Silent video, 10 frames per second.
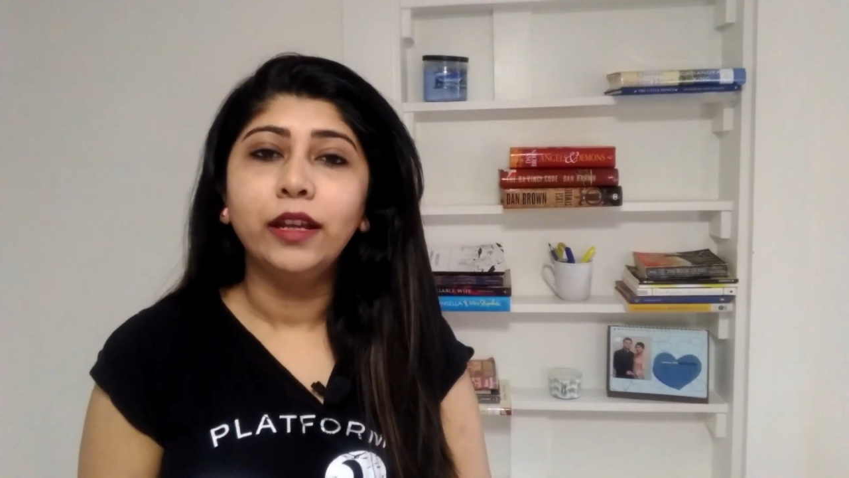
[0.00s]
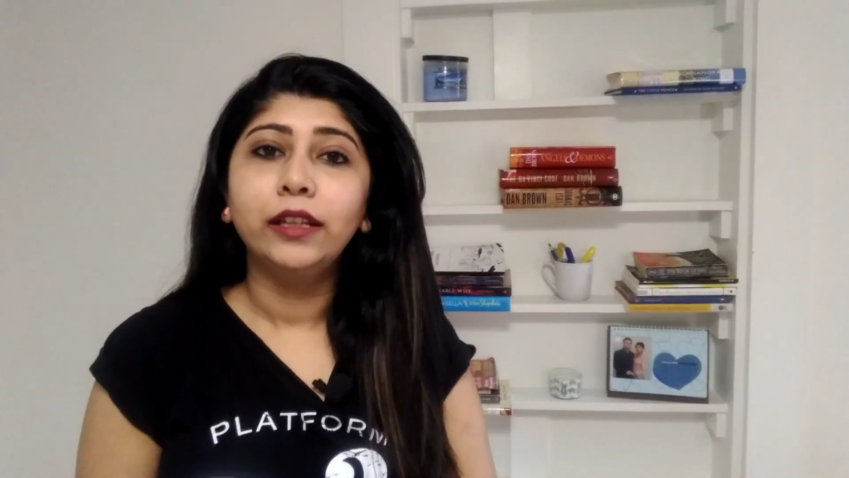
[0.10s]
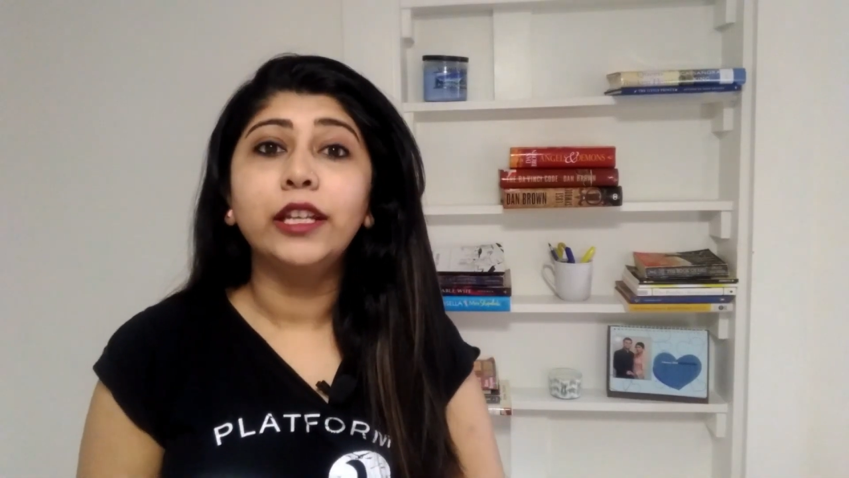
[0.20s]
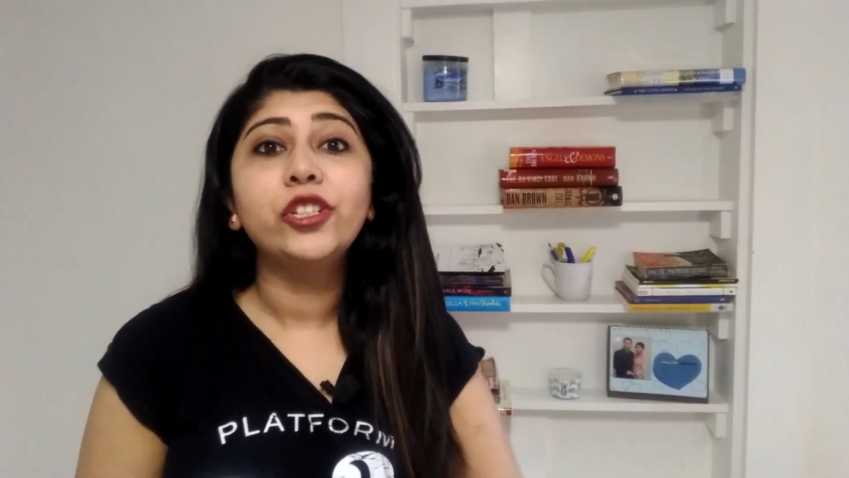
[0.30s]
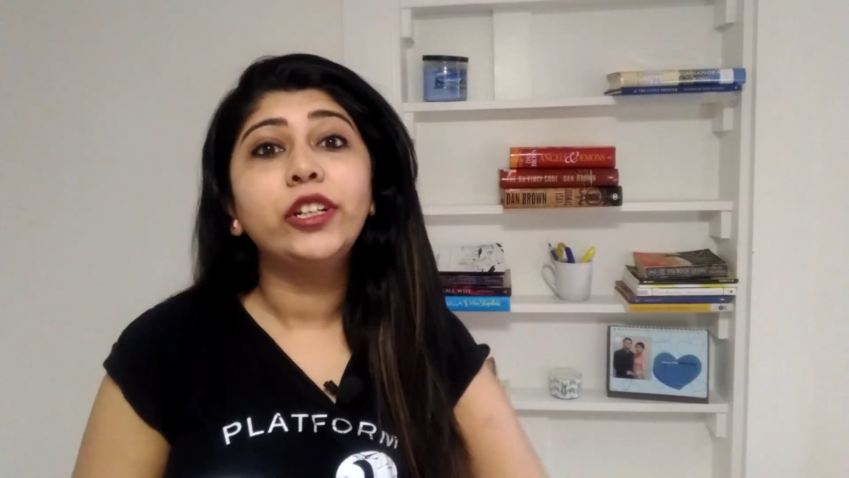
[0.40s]

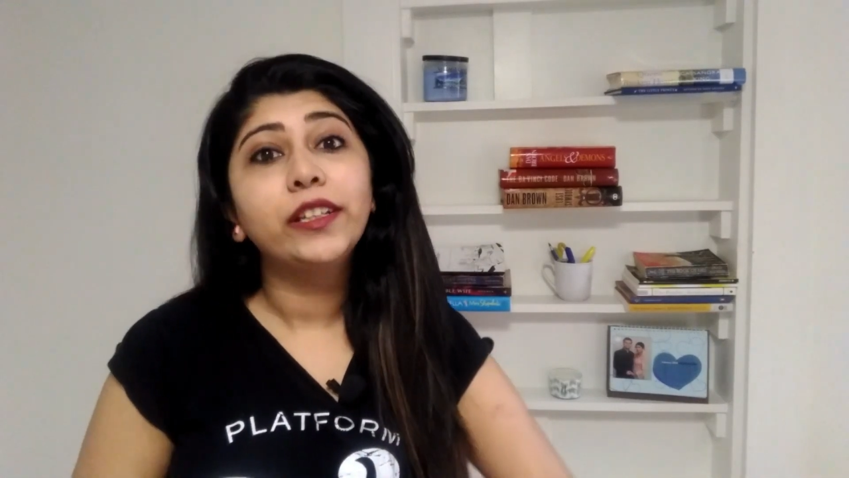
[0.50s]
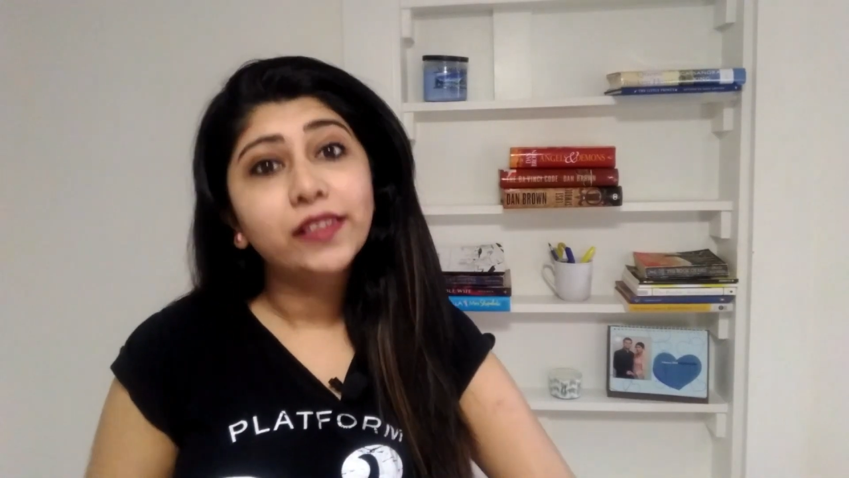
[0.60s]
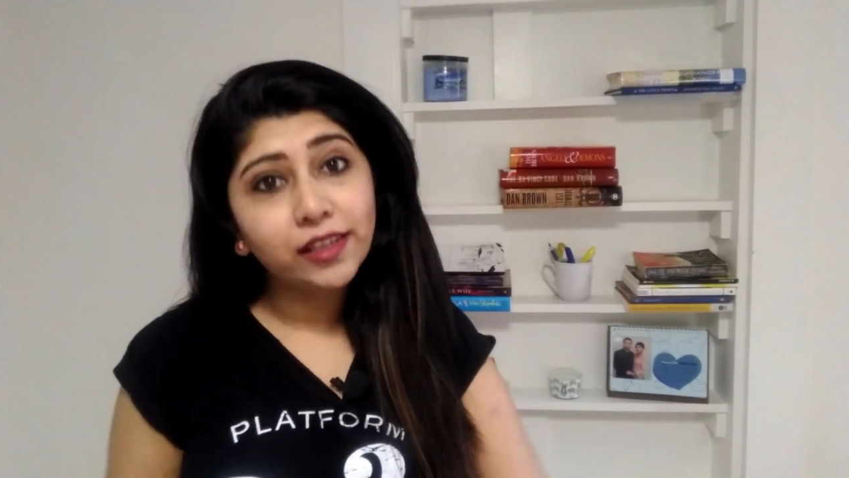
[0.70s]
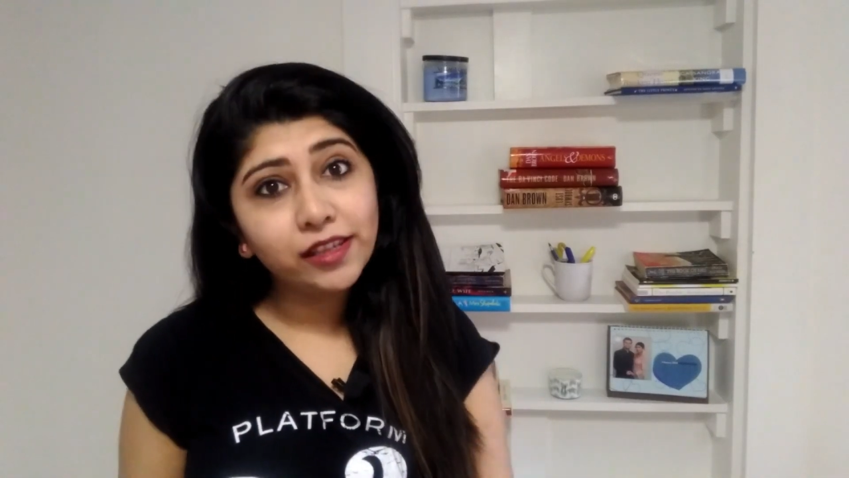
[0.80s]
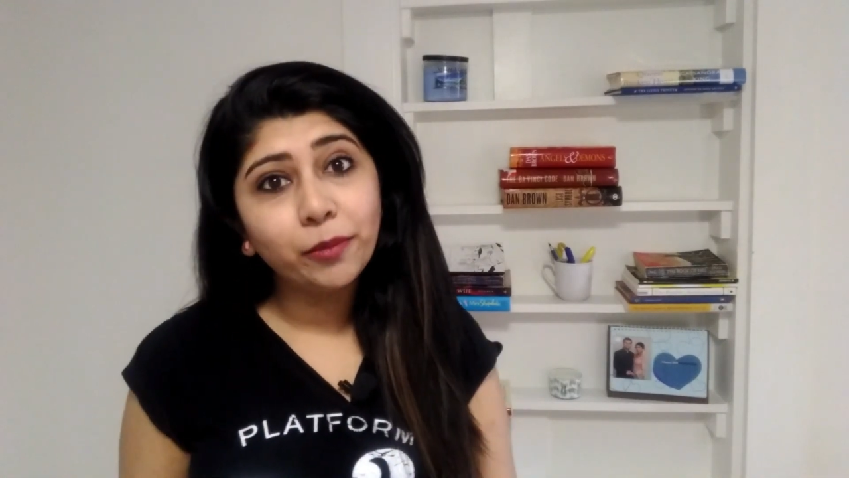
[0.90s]
then she
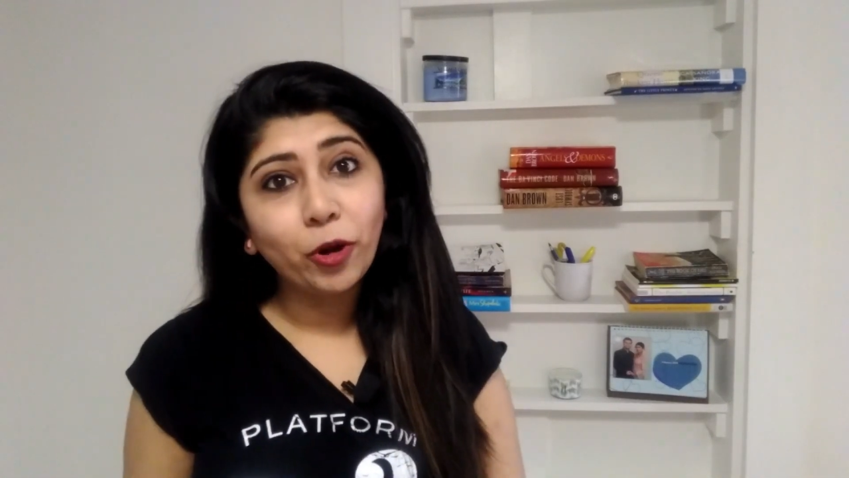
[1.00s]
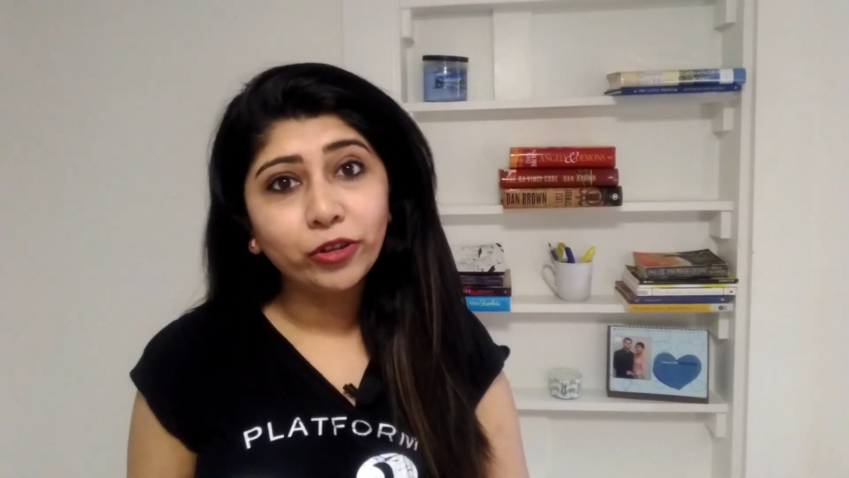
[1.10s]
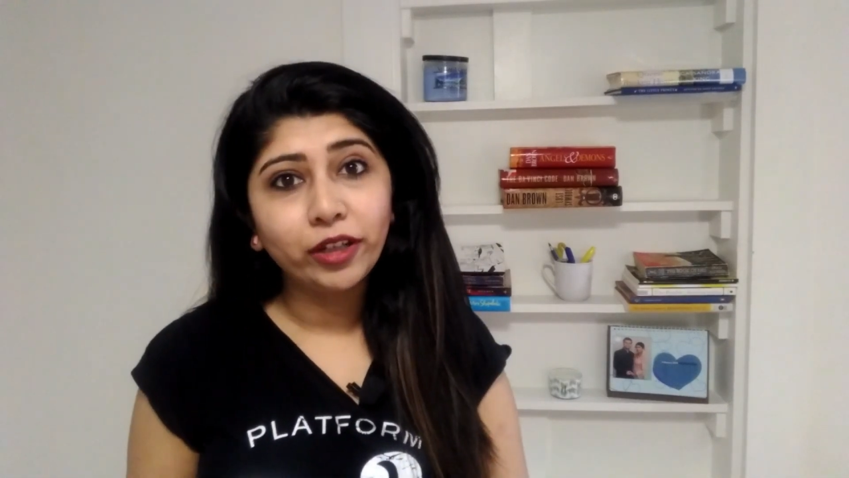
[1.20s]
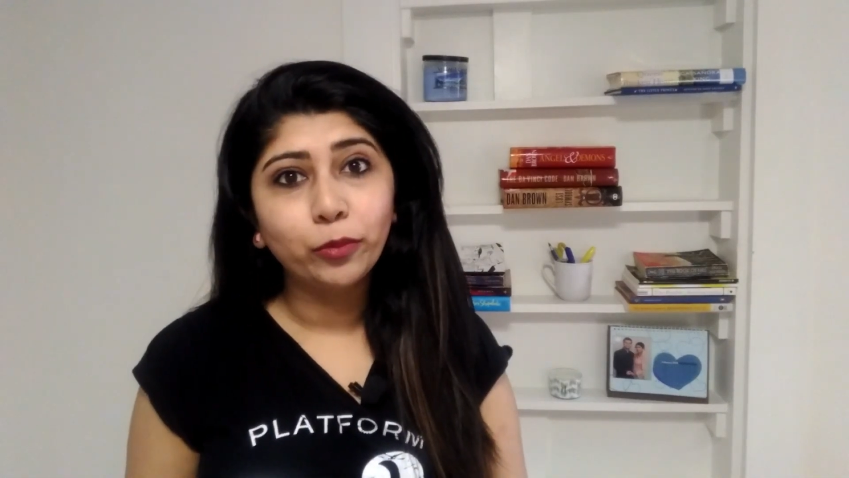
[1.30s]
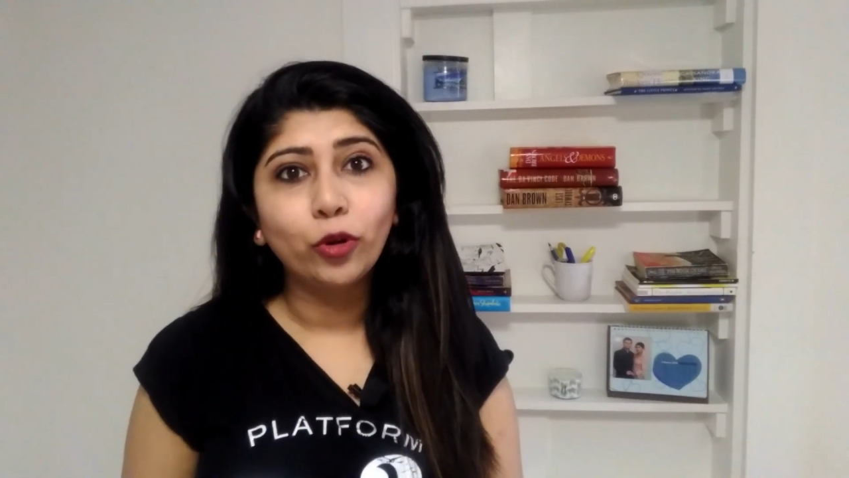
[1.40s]
discusses about
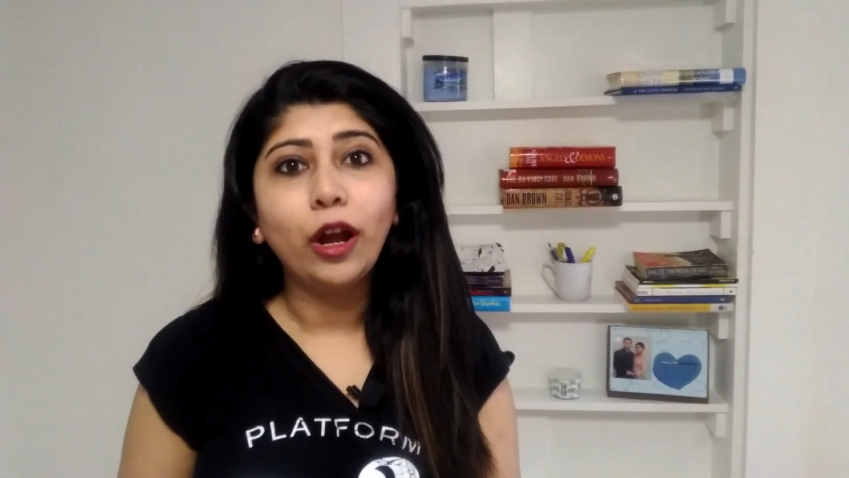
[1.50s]
that book